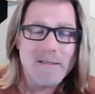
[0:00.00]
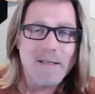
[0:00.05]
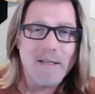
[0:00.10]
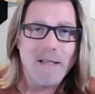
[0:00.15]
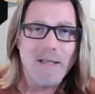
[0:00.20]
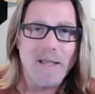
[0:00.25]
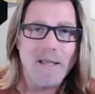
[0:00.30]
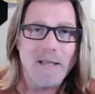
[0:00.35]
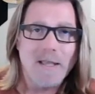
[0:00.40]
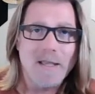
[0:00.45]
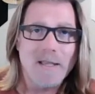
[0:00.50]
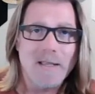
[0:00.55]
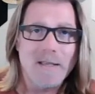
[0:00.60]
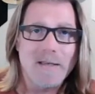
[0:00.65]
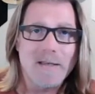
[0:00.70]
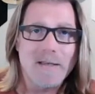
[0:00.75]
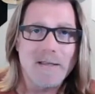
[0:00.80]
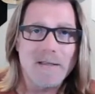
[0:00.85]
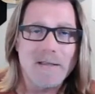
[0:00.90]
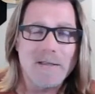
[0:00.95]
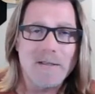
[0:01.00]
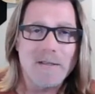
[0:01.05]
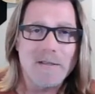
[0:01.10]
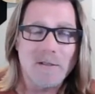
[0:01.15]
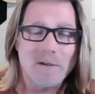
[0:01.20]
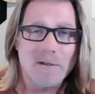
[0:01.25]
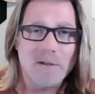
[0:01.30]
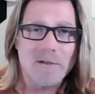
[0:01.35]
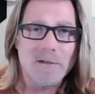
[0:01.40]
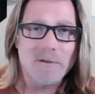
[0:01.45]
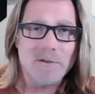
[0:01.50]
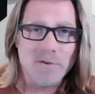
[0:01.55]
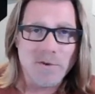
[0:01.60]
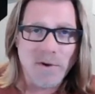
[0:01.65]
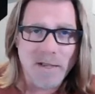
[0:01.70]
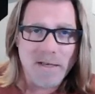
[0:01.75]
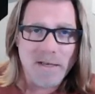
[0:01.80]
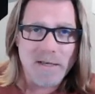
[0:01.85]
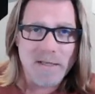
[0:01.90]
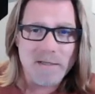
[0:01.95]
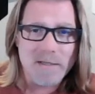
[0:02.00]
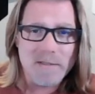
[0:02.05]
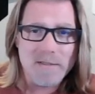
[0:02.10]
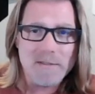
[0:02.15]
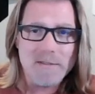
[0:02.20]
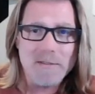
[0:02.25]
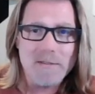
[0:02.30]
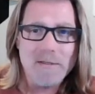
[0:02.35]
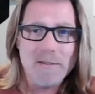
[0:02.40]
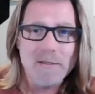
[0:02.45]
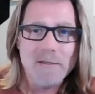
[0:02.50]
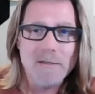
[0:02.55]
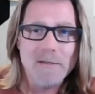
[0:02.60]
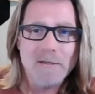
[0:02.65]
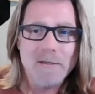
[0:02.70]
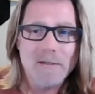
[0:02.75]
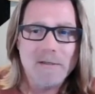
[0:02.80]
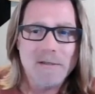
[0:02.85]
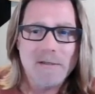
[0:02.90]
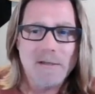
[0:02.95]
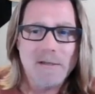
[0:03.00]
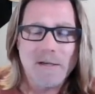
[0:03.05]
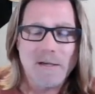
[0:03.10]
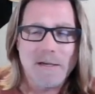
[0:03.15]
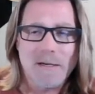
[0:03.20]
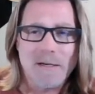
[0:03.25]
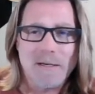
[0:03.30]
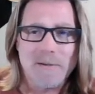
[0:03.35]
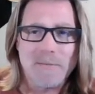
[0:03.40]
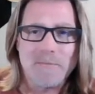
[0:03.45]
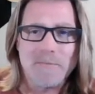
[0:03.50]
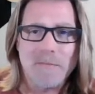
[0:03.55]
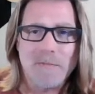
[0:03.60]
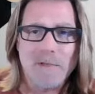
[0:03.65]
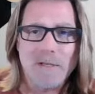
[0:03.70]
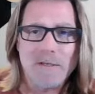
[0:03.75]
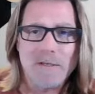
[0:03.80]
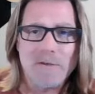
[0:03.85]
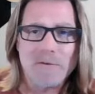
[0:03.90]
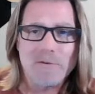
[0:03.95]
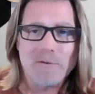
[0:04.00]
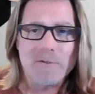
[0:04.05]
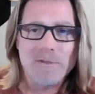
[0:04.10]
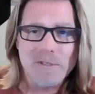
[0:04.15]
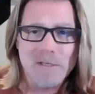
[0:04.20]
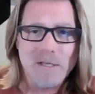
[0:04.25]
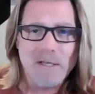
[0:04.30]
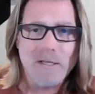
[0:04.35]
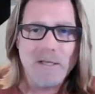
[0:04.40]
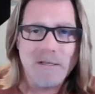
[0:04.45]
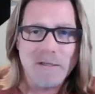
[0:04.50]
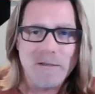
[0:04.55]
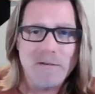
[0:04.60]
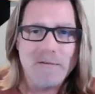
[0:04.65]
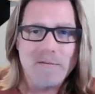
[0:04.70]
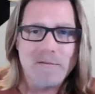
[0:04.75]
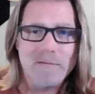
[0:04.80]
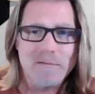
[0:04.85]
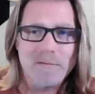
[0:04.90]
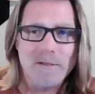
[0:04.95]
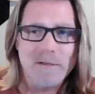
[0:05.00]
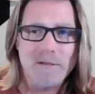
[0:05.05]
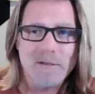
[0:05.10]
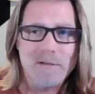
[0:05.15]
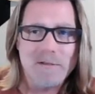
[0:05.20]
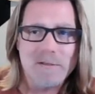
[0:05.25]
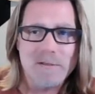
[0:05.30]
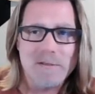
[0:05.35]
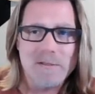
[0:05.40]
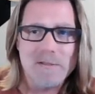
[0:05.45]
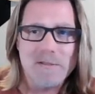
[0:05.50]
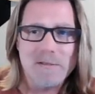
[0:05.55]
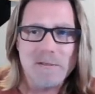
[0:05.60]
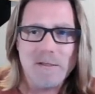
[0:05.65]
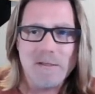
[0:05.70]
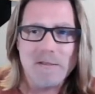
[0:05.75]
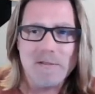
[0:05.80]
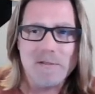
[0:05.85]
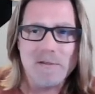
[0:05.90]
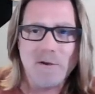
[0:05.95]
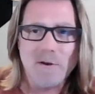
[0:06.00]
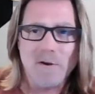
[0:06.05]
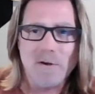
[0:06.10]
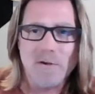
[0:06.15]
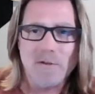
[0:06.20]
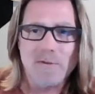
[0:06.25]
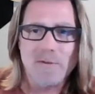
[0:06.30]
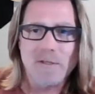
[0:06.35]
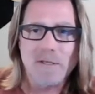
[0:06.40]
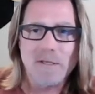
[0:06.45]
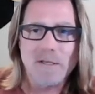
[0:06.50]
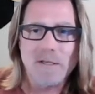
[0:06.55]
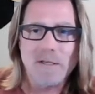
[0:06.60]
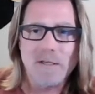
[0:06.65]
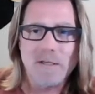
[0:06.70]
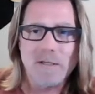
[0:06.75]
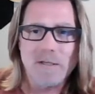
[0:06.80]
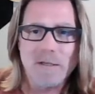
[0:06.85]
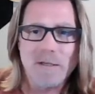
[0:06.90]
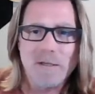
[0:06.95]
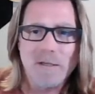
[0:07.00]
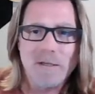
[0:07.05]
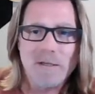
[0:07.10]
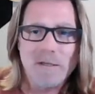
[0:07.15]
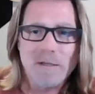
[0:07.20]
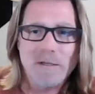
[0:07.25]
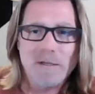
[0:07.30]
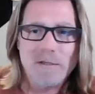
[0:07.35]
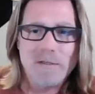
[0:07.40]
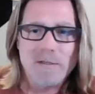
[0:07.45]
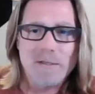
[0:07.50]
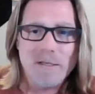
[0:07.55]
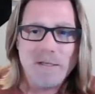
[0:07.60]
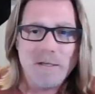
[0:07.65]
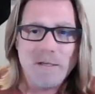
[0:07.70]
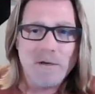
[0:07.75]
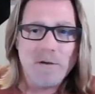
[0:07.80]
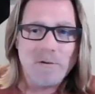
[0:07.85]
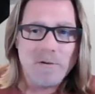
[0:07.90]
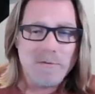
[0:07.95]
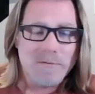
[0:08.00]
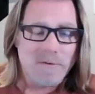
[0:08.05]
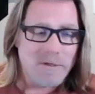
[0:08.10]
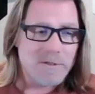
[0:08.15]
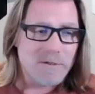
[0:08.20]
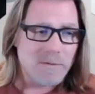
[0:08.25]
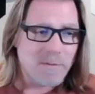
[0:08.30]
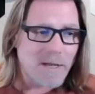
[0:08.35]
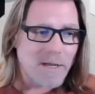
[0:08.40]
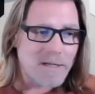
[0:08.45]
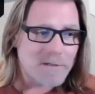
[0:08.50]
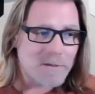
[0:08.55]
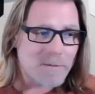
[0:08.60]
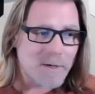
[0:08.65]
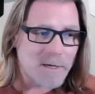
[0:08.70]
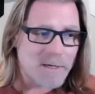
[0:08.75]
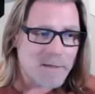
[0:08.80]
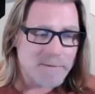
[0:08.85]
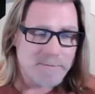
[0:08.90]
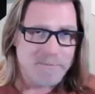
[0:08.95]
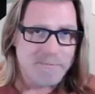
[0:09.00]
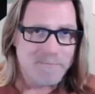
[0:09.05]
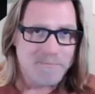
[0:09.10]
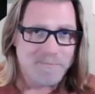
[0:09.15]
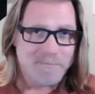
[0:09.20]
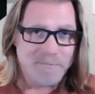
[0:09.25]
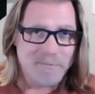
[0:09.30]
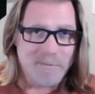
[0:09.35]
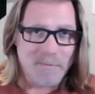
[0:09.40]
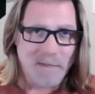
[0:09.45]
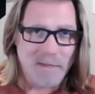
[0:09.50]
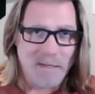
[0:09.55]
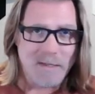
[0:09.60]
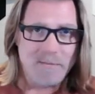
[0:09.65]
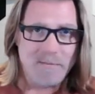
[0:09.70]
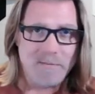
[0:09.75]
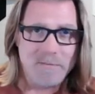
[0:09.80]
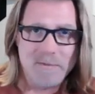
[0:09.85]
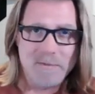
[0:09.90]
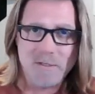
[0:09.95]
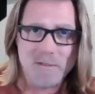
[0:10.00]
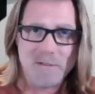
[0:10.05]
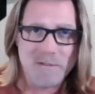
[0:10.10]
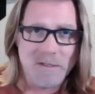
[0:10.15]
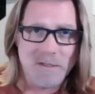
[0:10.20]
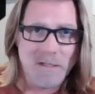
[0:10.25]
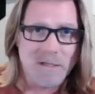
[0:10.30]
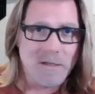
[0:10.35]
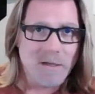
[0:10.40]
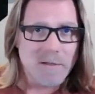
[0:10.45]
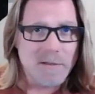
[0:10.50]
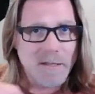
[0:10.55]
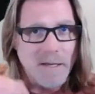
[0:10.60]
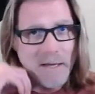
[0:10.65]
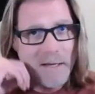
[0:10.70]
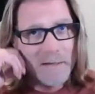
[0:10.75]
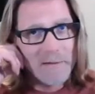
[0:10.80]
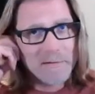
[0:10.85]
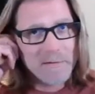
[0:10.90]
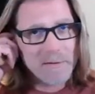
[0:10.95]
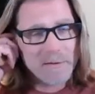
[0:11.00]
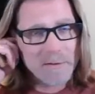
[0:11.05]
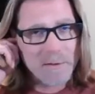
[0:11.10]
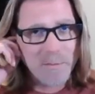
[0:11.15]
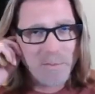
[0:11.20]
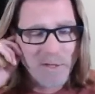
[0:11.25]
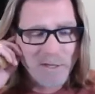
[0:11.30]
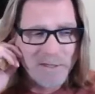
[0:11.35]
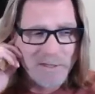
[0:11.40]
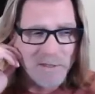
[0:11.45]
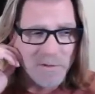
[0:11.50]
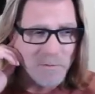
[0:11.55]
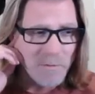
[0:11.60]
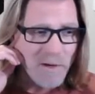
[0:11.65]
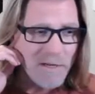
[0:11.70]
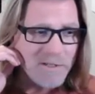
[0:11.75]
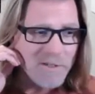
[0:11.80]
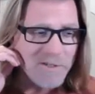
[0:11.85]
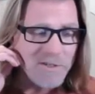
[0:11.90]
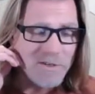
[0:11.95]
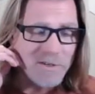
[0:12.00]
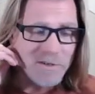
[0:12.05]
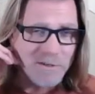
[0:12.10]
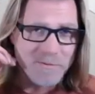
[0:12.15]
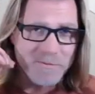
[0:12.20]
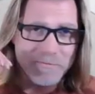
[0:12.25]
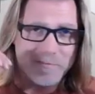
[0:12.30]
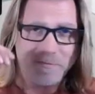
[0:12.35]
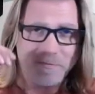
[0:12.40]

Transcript: and look under trainings, and you'll see this. It's called the CEO Adventure Mastermind. Okay, just click on that. There's a place to register.